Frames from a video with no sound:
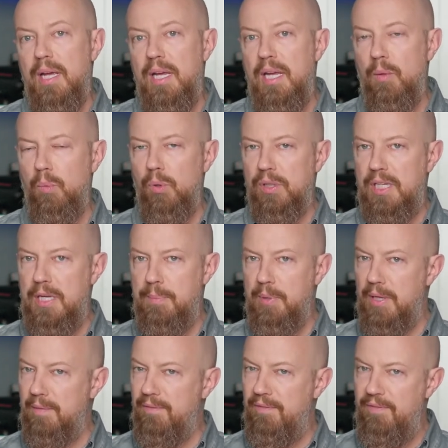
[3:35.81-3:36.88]
It will keep
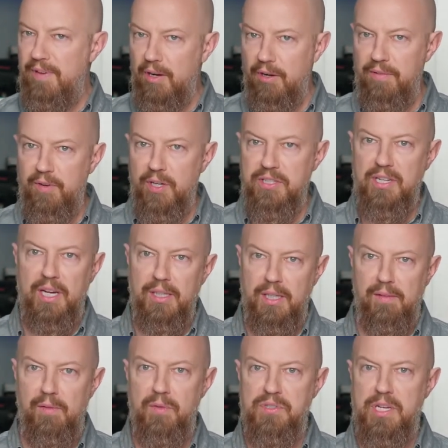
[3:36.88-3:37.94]
a very, very tight
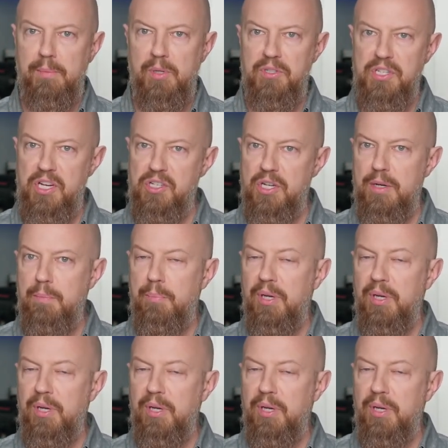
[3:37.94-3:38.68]
level of stabilization,